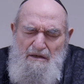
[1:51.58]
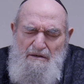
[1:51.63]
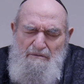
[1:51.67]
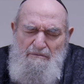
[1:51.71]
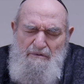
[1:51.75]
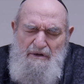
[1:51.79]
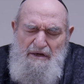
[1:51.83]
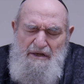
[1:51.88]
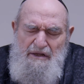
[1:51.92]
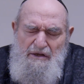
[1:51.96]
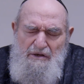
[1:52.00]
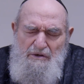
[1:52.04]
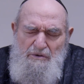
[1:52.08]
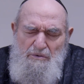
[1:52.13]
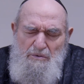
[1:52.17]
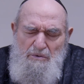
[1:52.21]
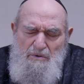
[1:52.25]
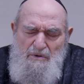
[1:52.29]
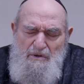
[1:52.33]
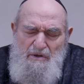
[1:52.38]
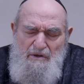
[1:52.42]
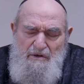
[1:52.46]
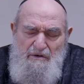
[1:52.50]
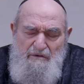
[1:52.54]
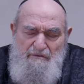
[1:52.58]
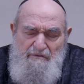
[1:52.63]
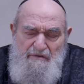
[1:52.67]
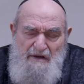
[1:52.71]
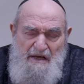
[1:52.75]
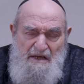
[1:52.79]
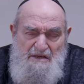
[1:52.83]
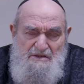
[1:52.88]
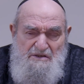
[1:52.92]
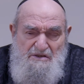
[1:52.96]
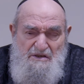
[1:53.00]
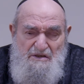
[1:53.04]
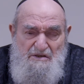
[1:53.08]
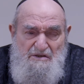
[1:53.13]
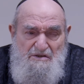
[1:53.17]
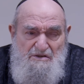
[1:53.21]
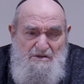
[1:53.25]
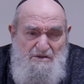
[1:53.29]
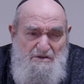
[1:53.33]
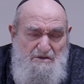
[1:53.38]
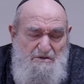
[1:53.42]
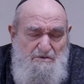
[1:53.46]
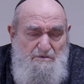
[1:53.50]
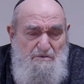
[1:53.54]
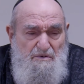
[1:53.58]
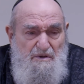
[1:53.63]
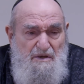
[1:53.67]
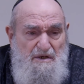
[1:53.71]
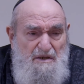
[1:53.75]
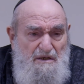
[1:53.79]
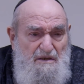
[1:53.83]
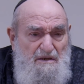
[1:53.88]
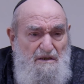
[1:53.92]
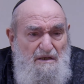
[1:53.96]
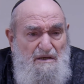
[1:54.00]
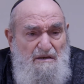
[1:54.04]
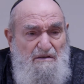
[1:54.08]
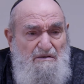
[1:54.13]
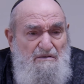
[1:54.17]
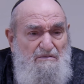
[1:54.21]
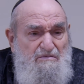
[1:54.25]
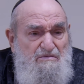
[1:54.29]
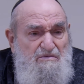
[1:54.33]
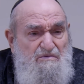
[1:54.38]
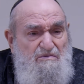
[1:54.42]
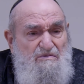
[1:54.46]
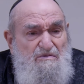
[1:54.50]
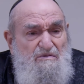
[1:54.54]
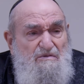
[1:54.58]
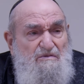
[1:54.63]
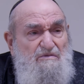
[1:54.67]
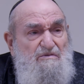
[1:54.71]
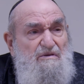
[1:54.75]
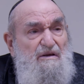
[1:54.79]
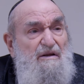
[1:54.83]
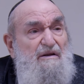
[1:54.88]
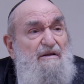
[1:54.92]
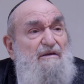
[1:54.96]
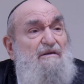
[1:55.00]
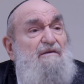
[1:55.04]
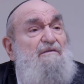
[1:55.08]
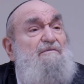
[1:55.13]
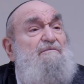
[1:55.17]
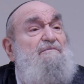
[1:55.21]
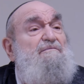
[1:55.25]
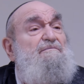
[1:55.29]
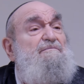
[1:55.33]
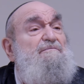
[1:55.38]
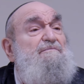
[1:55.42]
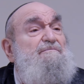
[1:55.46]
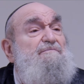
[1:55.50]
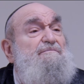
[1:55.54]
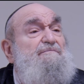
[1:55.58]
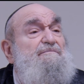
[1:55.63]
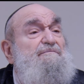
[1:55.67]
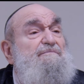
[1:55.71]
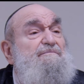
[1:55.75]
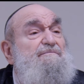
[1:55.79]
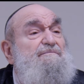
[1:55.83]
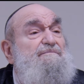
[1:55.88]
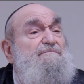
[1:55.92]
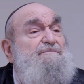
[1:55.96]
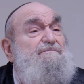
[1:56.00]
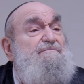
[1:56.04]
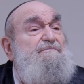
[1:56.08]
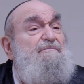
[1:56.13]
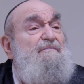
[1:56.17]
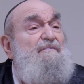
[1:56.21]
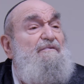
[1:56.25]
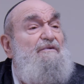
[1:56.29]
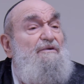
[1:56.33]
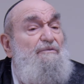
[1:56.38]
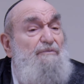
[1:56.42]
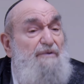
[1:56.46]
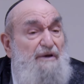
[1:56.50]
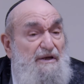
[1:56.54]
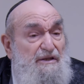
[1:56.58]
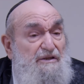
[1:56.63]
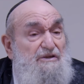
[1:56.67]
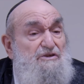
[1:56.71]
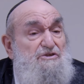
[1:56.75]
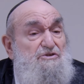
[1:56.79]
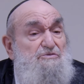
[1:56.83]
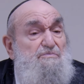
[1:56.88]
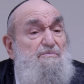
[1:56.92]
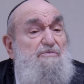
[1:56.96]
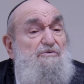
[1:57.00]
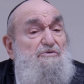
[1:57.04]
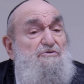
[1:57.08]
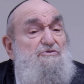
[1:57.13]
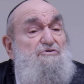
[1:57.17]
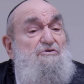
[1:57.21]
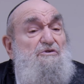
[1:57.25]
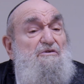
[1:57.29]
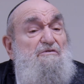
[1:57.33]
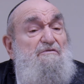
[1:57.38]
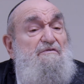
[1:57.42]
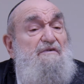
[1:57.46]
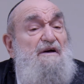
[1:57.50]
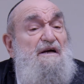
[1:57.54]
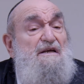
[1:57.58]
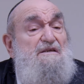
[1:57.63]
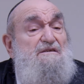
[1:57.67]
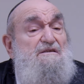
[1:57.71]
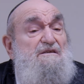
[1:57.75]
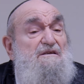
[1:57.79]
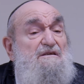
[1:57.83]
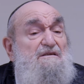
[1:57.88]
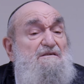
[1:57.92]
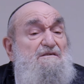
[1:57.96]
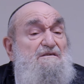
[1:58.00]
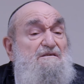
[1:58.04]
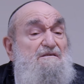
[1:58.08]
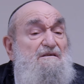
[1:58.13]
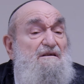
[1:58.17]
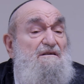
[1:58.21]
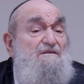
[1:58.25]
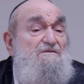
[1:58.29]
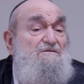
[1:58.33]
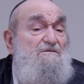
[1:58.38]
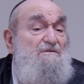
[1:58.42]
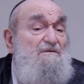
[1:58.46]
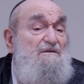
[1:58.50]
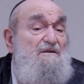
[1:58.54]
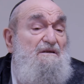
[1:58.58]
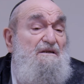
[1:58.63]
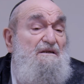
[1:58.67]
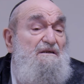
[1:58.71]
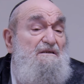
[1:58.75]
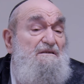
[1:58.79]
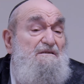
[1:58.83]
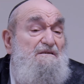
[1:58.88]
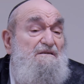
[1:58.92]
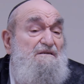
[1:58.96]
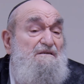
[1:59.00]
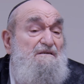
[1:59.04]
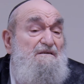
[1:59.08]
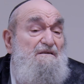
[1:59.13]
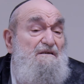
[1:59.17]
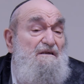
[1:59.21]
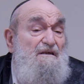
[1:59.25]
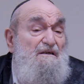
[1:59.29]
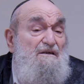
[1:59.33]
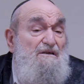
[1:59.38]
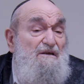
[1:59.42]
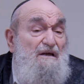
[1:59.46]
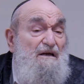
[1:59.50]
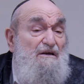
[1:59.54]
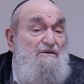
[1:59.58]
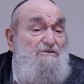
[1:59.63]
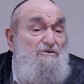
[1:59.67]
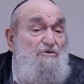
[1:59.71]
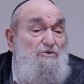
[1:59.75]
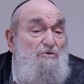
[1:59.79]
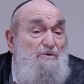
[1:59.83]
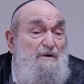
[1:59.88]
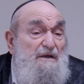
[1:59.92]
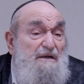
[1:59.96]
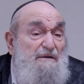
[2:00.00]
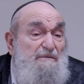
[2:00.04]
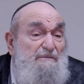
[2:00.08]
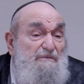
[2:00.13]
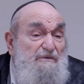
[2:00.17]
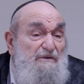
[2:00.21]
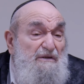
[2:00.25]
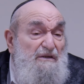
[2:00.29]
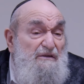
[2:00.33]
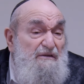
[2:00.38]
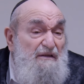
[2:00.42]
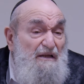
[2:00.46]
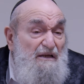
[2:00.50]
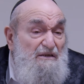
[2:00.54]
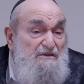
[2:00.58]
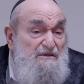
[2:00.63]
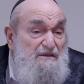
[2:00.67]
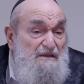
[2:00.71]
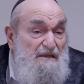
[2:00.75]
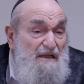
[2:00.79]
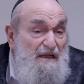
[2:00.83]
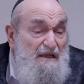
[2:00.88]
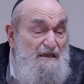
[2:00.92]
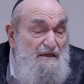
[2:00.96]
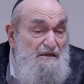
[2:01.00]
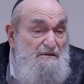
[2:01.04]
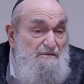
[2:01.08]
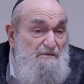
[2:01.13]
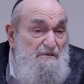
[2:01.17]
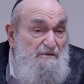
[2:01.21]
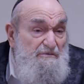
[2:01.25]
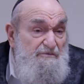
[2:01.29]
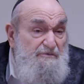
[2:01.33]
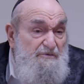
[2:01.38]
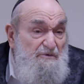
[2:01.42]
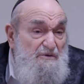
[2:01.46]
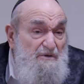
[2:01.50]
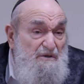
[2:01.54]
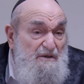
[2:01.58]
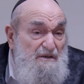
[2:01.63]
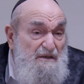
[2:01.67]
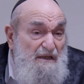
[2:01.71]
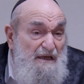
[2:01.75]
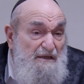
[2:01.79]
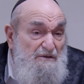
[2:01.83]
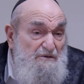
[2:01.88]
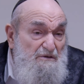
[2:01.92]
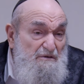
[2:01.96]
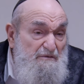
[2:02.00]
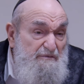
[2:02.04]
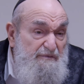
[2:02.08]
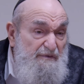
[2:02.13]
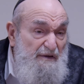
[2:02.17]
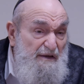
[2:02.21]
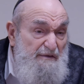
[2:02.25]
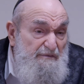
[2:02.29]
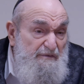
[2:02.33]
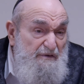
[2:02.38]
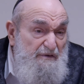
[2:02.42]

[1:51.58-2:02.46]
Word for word: what do you call it, of assets, three, uh, Redistribution. redistribution of assets. That's all it is. And you had a thousand dollars before, and I took five